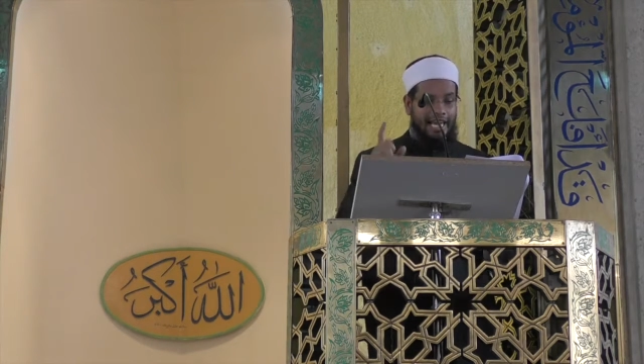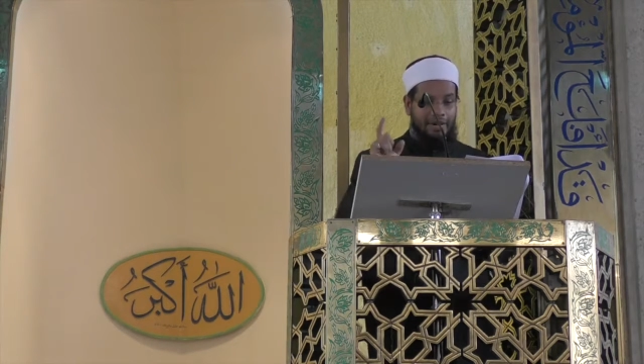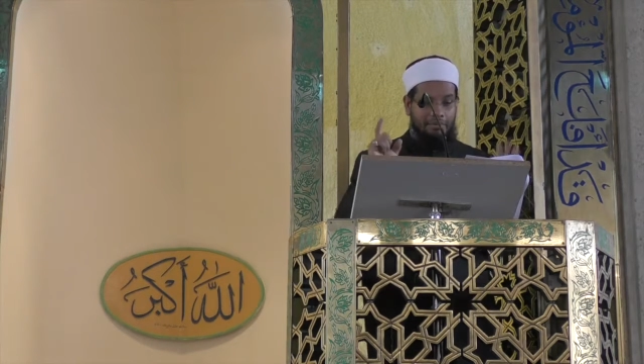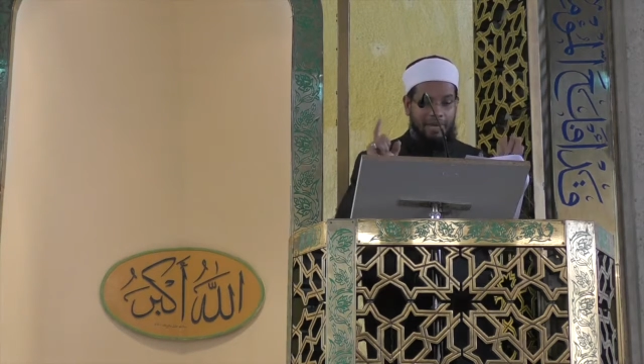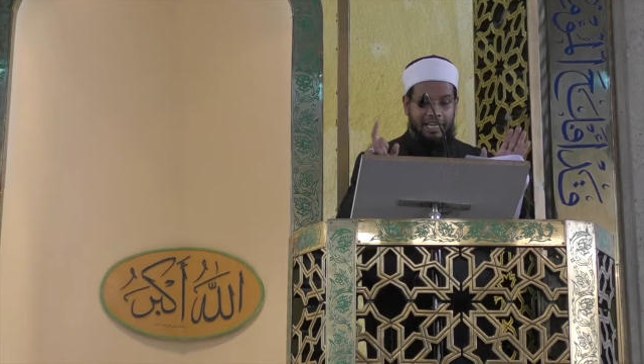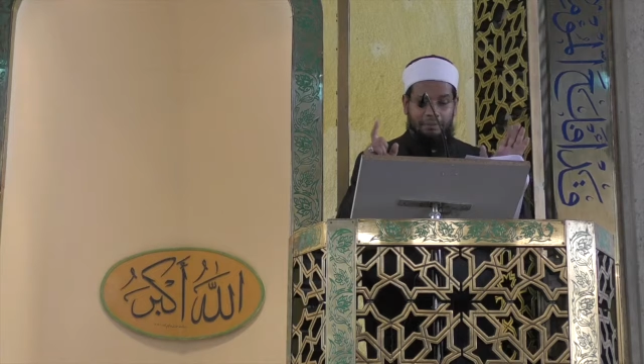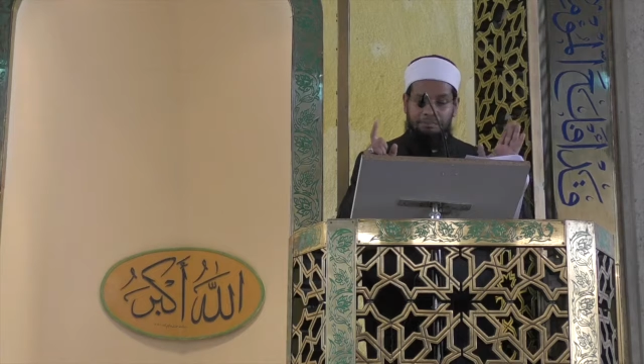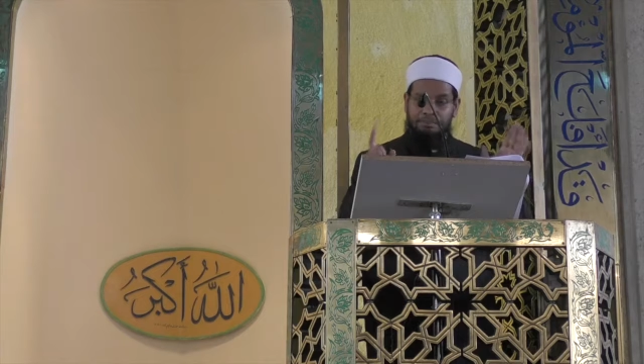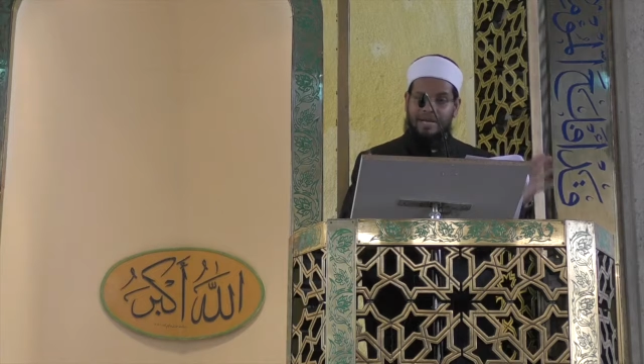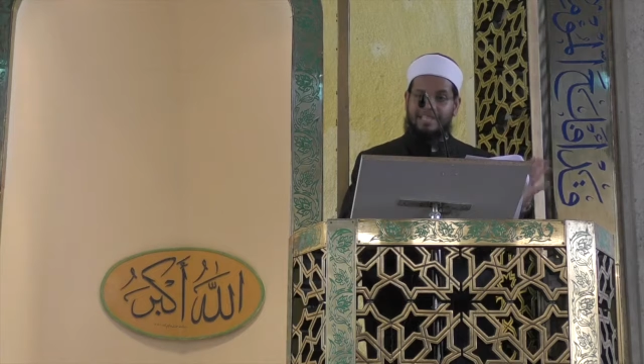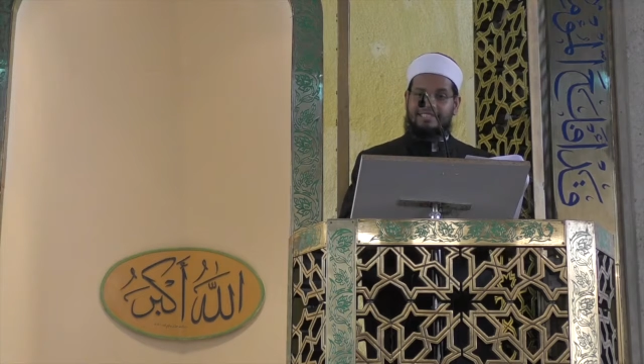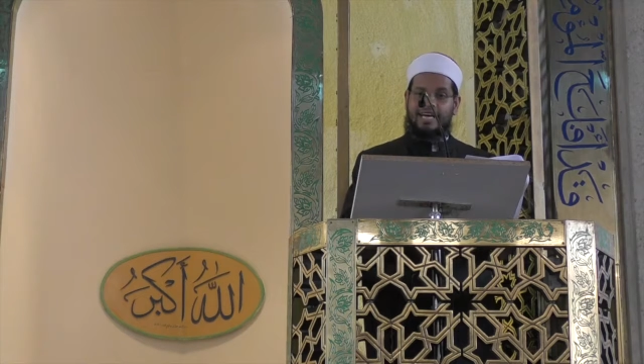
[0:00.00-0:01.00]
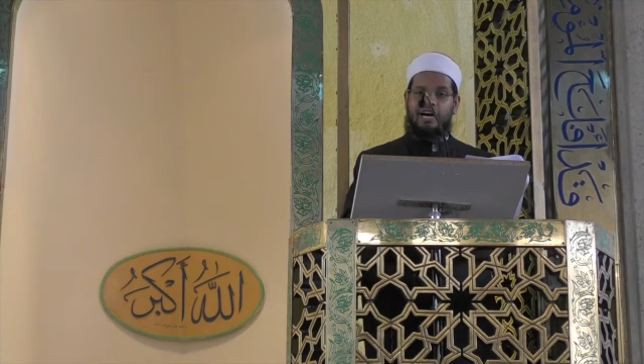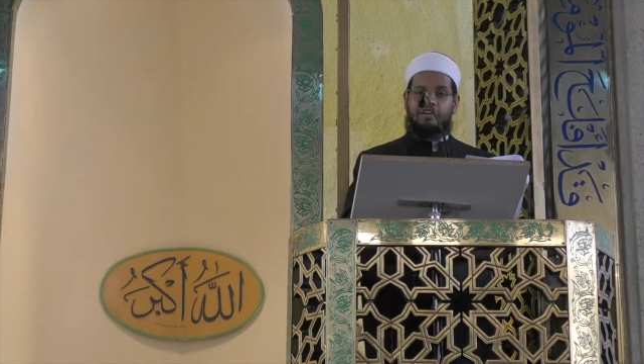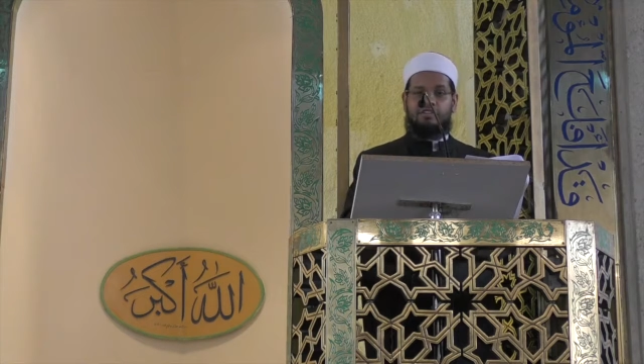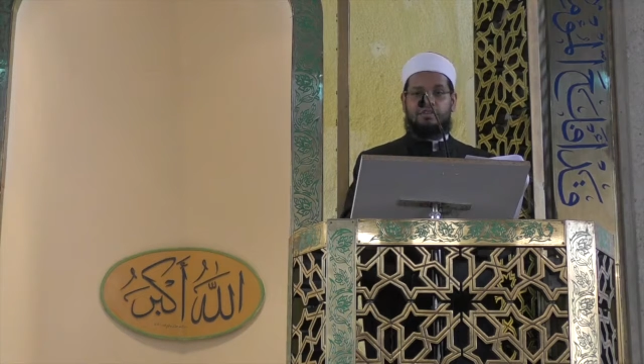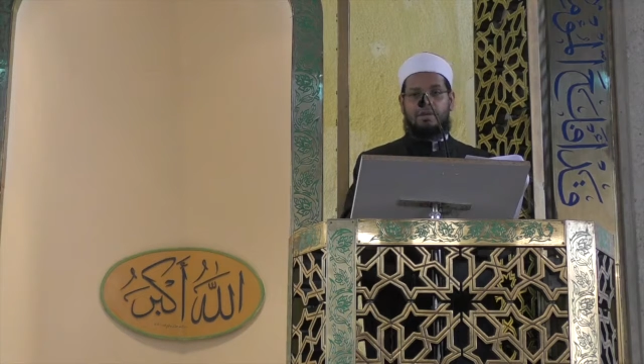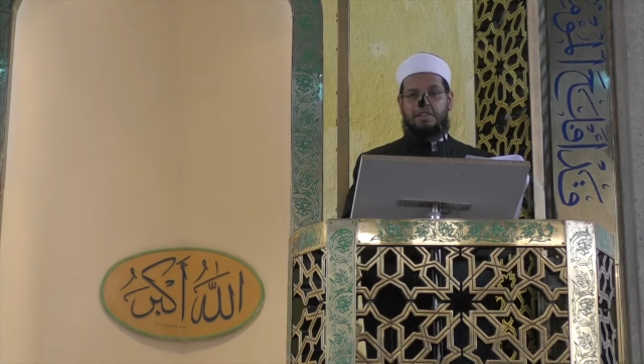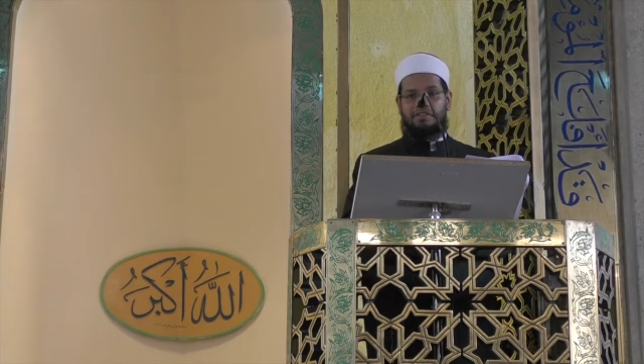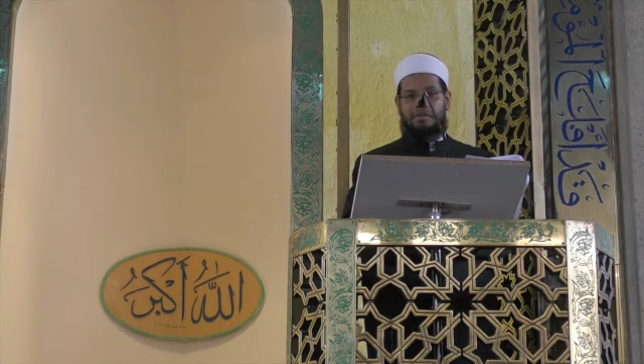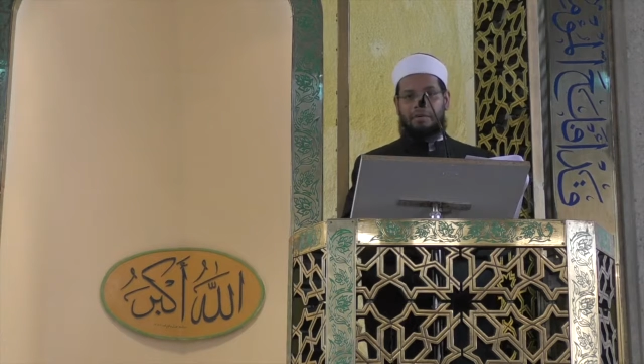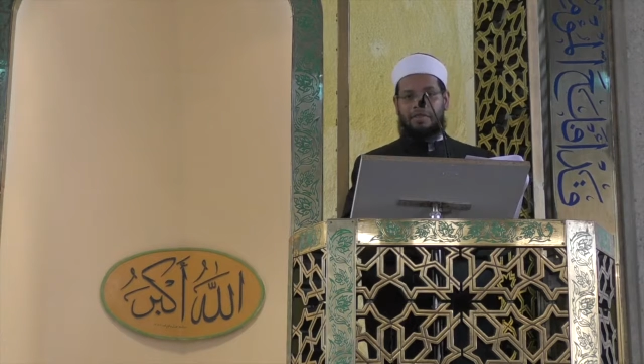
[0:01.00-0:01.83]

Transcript: and make best out of the month of Ramadan.